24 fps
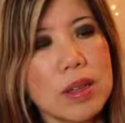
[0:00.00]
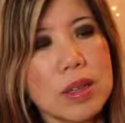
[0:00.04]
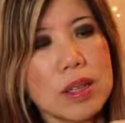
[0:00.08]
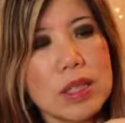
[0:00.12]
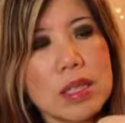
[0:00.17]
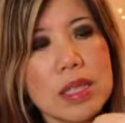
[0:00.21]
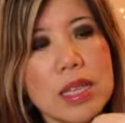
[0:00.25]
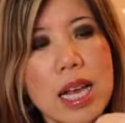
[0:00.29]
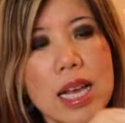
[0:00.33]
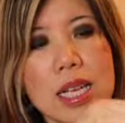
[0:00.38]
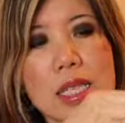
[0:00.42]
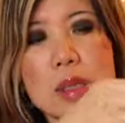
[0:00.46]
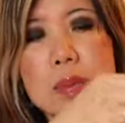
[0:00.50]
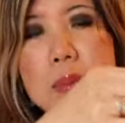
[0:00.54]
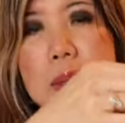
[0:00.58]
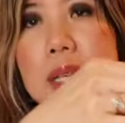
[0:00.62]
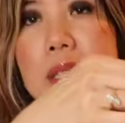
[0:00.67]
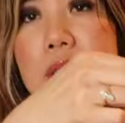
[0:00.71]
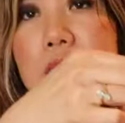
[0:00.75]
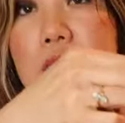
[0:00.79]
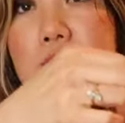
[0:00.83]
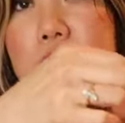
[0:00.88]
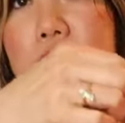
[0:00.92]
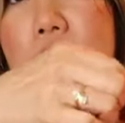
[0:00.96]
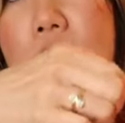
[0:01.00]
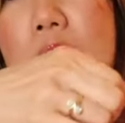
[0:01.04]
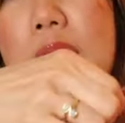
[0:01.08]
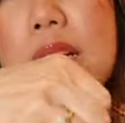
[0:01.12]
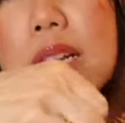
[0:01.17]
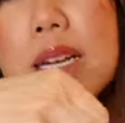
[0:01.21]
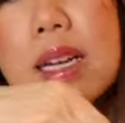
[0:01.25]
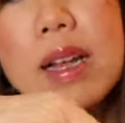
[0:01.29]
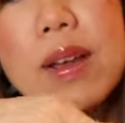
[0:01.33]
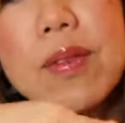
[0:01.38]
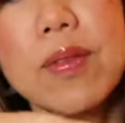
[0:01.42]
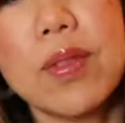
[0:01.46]
clasp. It's
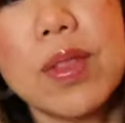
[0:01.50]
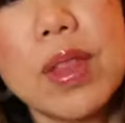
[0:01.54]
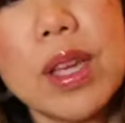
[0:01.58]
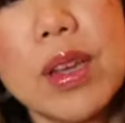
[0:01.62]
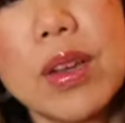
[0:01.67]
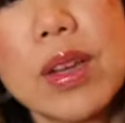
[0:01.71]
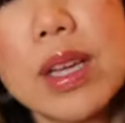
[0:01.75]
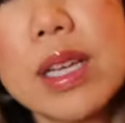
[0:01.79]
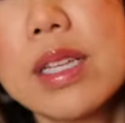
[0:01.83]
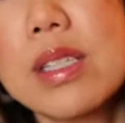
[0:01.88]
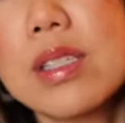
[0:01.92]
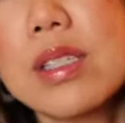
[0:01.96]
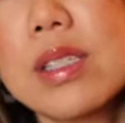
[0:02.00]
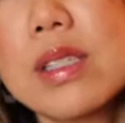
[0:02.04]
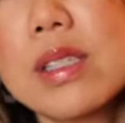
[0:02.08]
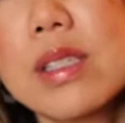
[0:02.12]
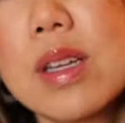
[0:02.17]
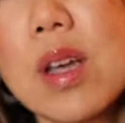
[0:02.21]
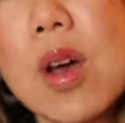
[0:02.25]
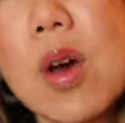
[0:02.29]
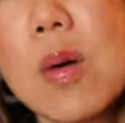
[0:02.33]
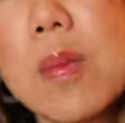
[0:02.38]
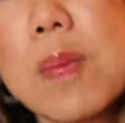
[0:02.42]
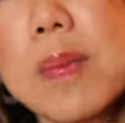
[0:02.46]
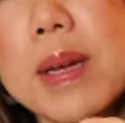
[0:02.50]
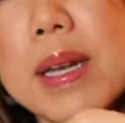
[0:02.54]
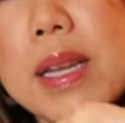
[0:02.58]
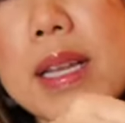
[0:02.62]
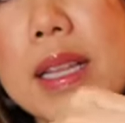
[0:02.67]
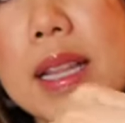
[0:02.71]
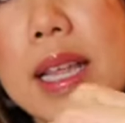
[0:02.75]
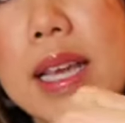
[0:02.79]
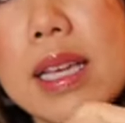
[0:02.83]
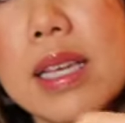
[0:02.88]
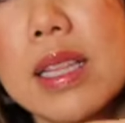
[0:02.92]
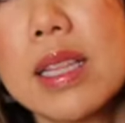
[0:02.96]
strong enough that you can just open
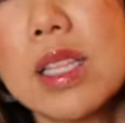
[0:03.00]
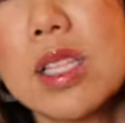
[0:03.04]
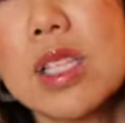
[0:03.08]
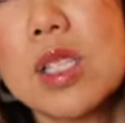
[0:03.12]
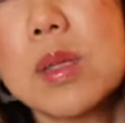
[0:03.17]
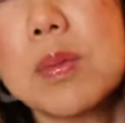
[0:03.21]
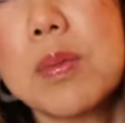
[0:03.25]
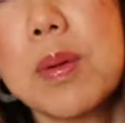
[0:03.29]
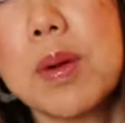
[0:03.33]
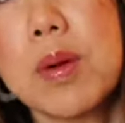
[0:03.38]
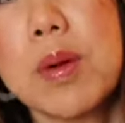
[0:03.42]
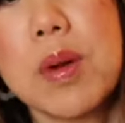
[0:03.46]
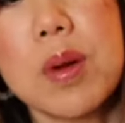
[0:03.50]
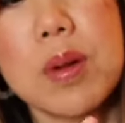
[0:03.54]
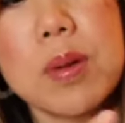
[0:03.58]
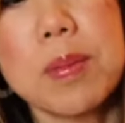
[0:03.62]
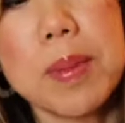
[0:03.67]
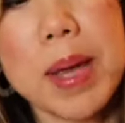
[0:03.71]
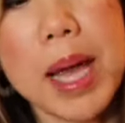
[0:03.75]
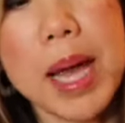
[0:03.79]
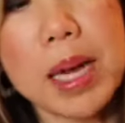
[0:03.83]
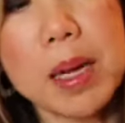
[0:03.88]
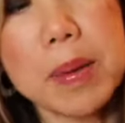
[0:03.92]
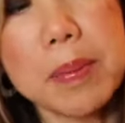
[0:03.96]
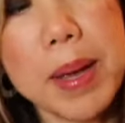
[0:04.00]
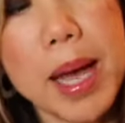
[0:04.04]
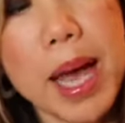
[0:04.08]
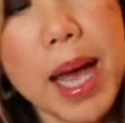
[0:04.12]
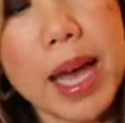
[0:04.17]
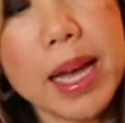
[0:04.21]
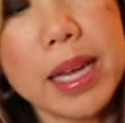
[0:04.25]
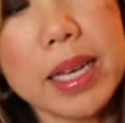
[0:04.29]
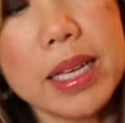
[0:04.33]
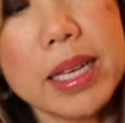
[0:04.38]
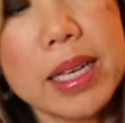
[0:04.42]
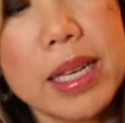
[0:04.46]
it like the Sperone
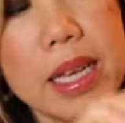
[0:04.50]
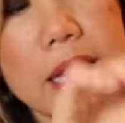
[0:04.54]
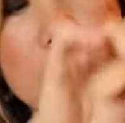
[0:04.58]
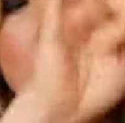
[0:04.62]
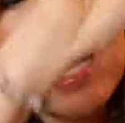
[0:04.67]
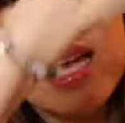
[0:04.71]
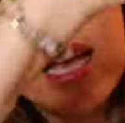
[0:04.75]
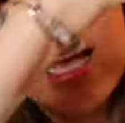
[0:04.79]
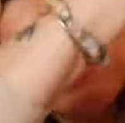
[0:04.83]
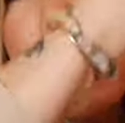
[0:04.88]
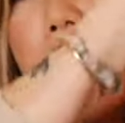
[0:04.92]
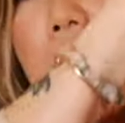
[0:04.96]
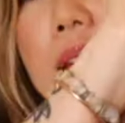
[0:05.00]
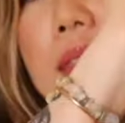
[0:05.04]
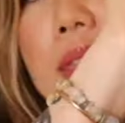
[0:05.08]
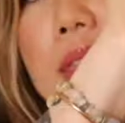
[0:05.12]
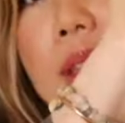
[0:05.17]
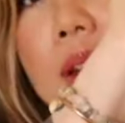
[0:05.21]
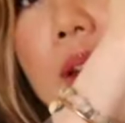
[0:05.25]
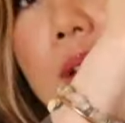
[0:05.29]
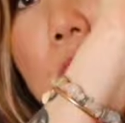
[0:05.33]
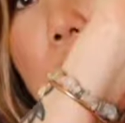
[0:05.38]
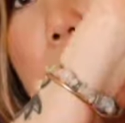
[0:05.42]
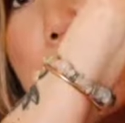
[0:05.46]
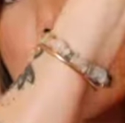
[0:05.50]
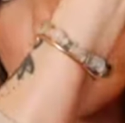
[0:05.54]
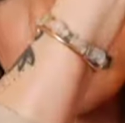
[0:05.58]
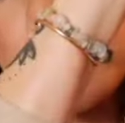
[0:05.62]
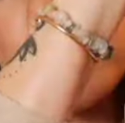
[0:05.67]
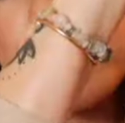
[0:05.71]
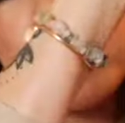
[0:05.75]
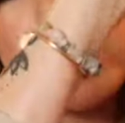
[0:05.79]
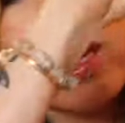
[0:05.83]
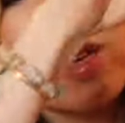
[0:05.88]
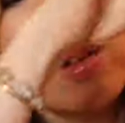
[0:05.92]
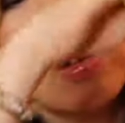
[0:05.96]
backpack and then open
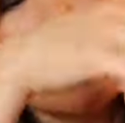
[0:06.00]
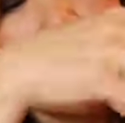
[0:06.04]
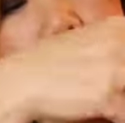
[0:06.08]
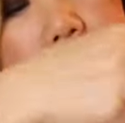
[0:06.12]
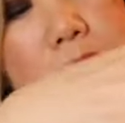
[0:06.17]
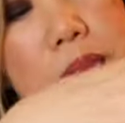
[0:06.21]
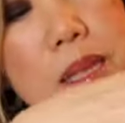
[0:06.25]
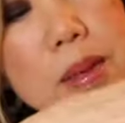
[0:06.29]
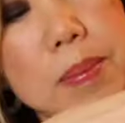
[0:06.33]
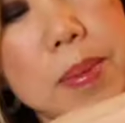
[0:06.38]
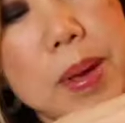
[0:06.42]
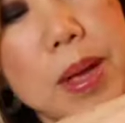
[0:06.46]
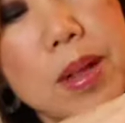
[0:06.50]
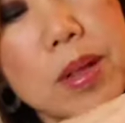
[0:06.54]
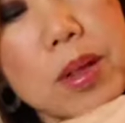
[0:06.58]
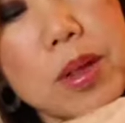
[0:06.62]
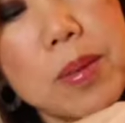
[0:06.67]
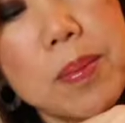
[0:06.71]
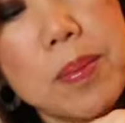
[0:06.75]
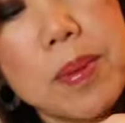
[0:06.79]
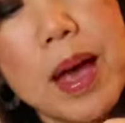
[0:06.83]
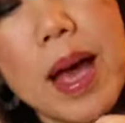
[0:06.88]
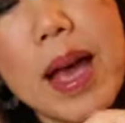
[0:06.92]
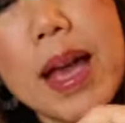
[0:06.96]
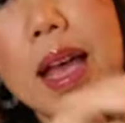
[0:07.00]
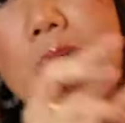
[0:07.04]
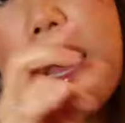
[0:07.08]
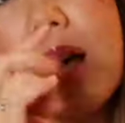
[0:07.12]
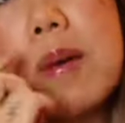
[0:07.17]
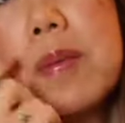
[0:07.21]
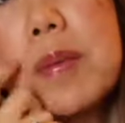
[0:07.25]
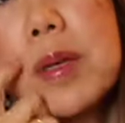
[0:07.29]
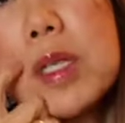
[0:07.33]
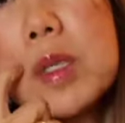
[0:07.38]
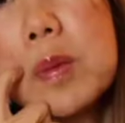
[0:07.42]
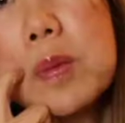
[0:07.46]
it using the belt loop. I
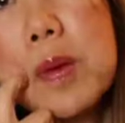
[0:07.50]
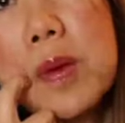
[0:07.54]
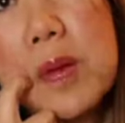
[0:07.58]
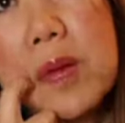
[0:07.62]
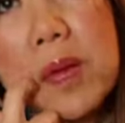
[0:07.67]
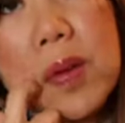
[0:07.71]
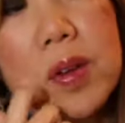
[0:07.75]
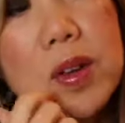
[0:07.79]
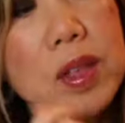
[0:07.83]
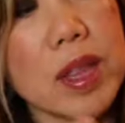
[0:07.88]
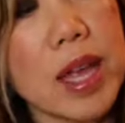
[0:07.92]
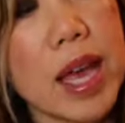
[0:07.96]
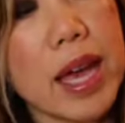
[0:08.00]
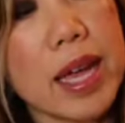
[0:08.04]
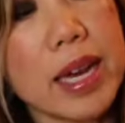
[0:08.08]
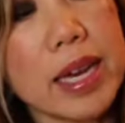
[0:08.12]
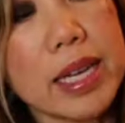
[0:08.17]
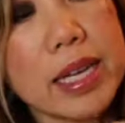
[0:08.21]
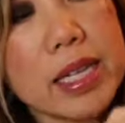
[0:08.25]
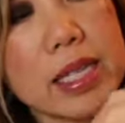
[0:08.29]
almost prefer that,